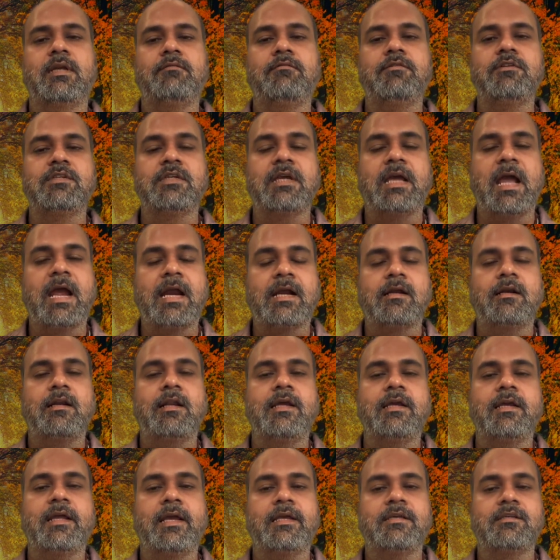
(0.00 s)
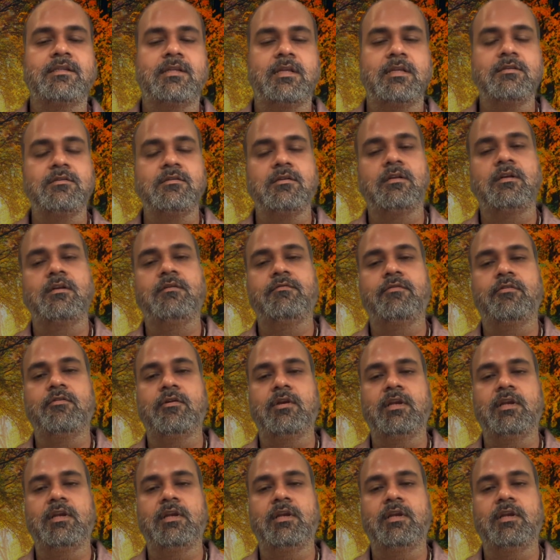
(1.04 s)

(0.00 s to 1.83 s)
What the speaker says: which act like extension of your